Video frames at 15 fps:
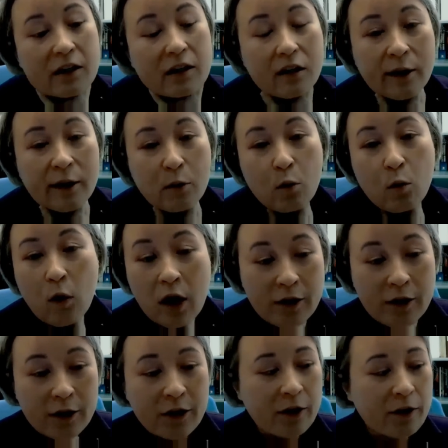like
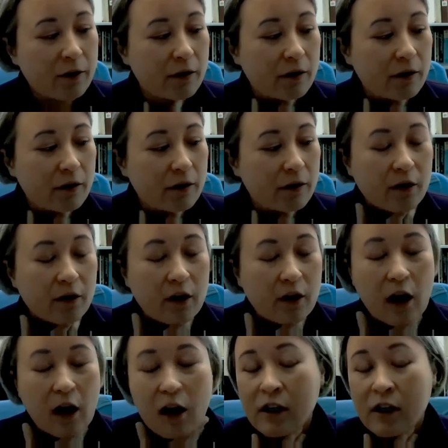water, carbon,